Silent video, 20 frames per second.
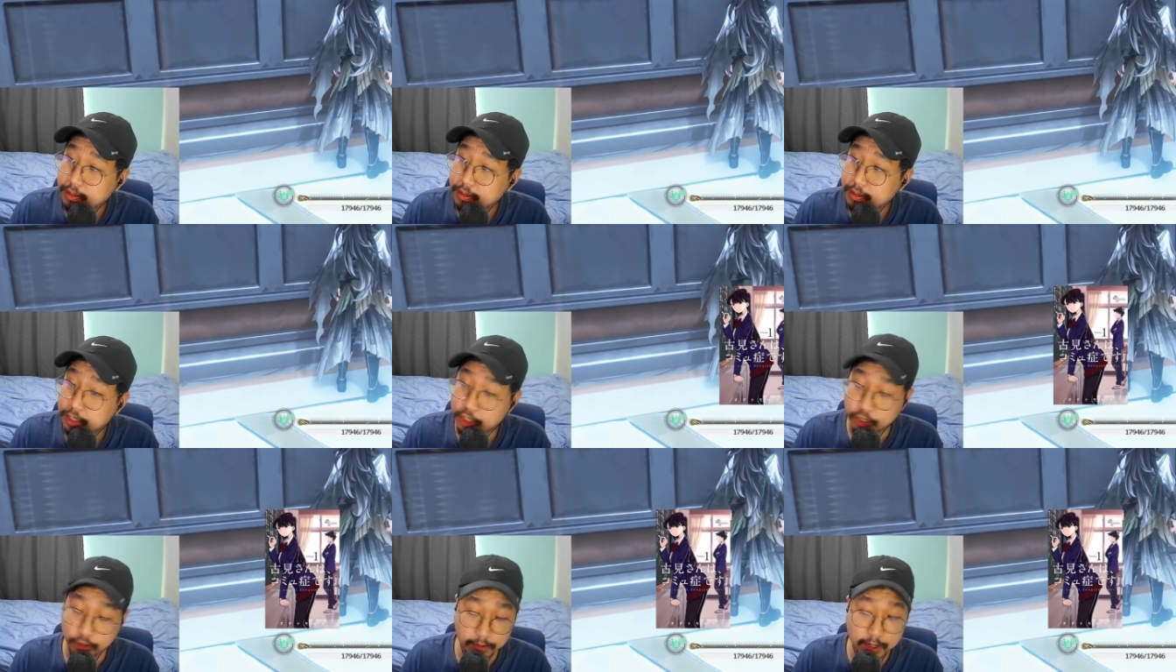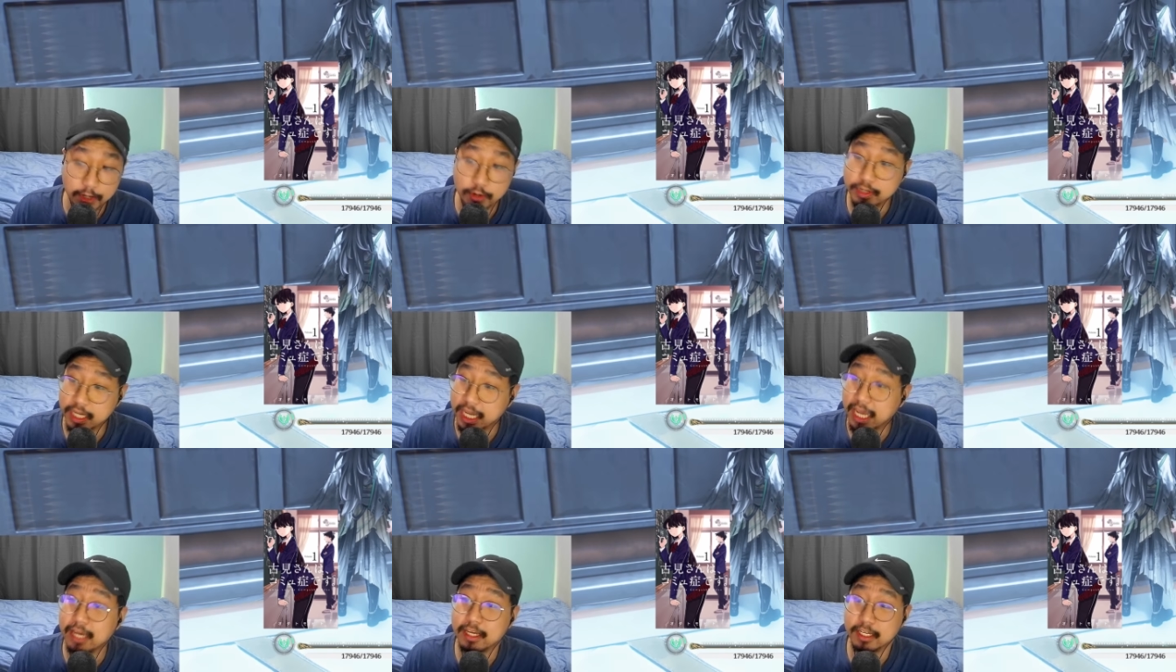Kuro
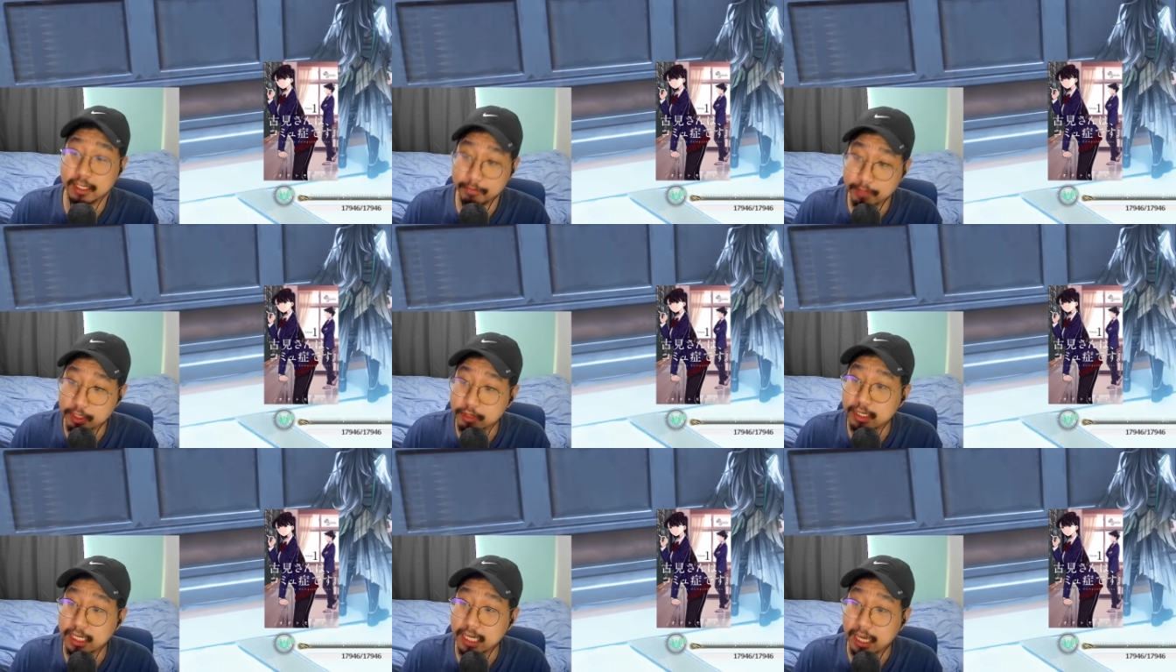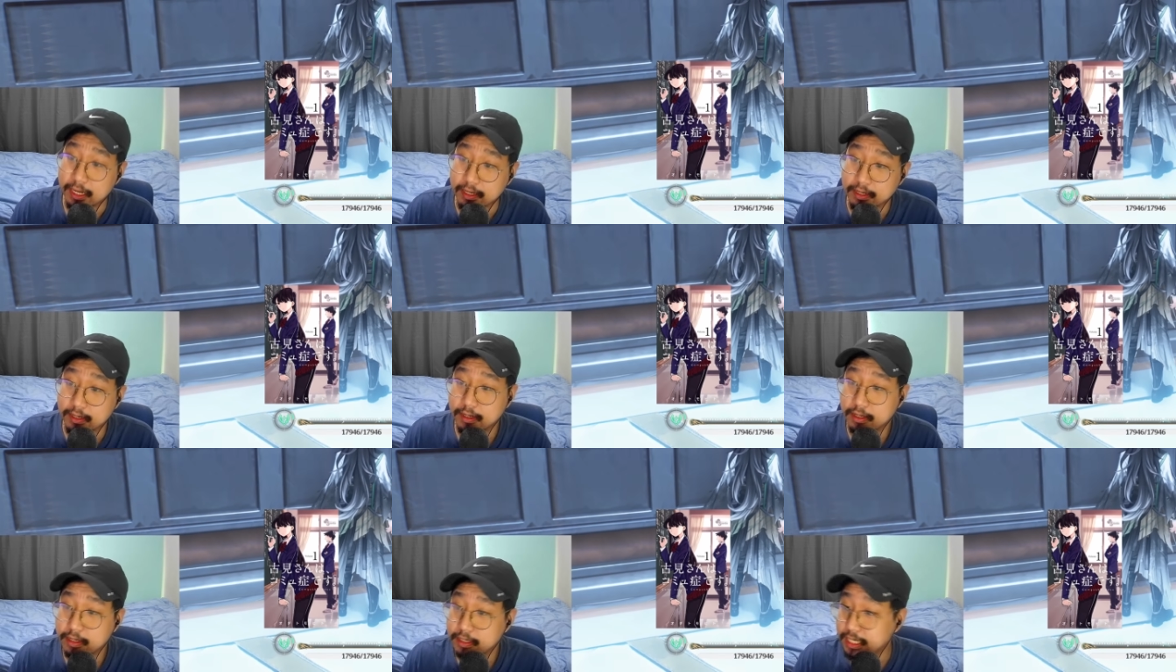can't communicate.
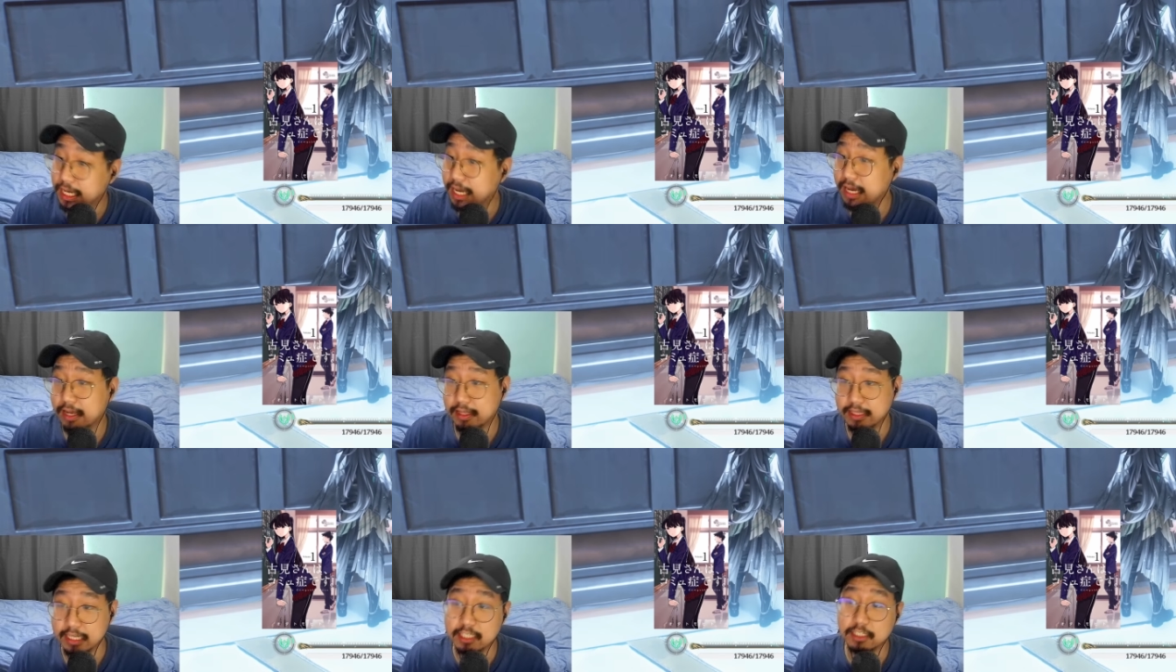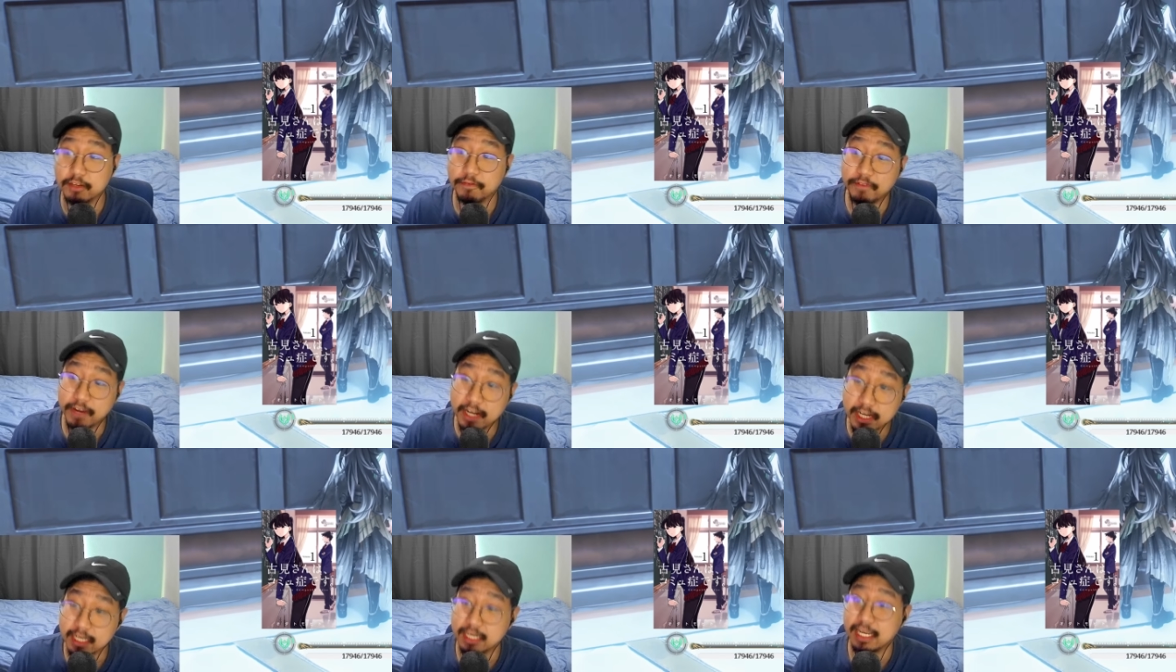Yeah, that's a
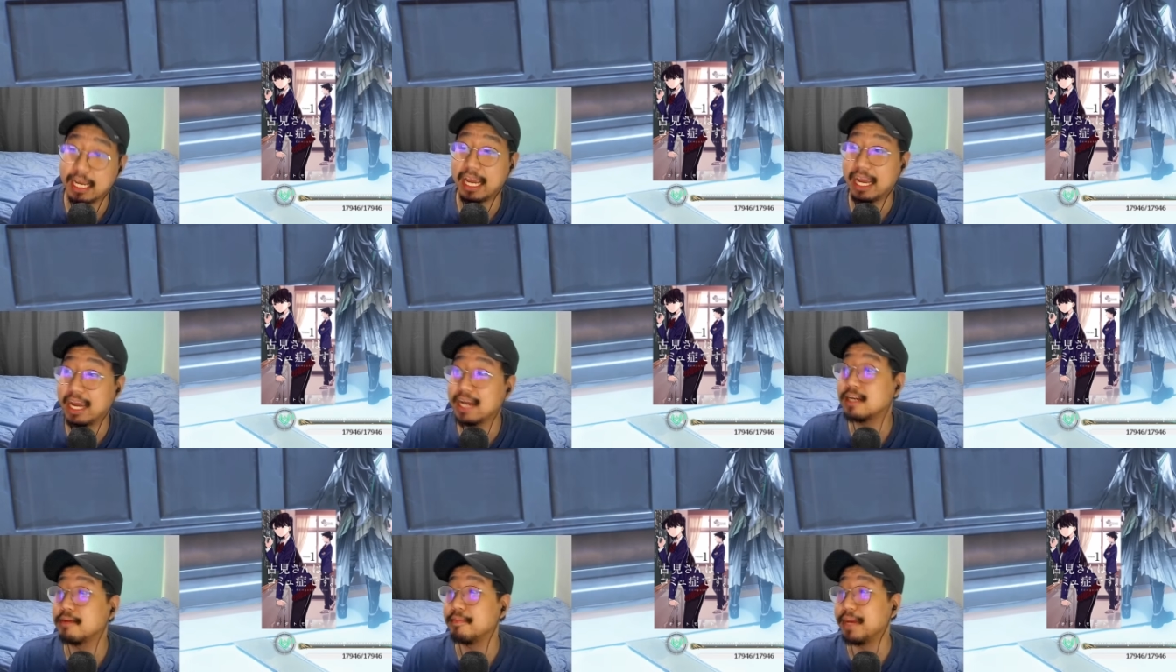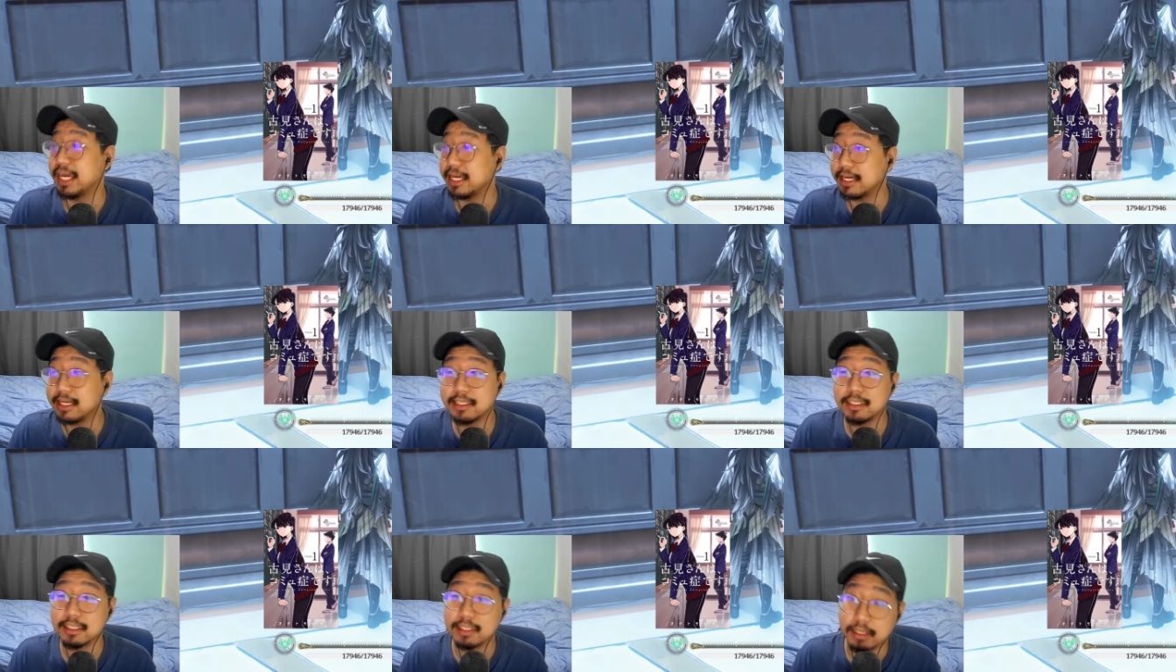fucking anime,
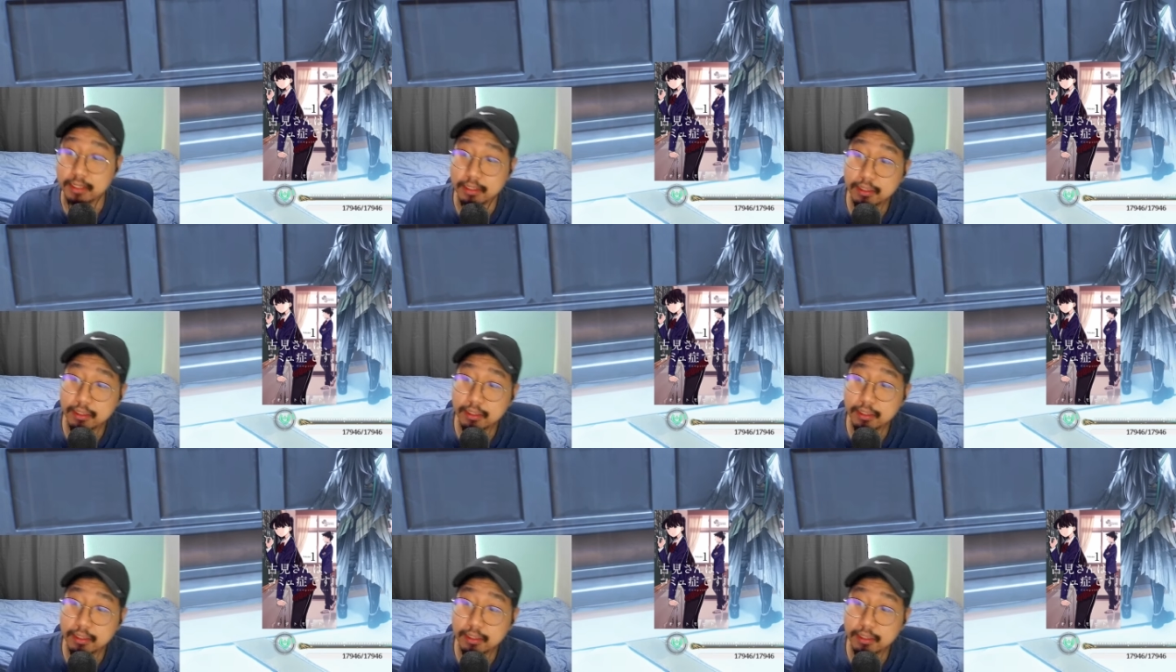isn't it?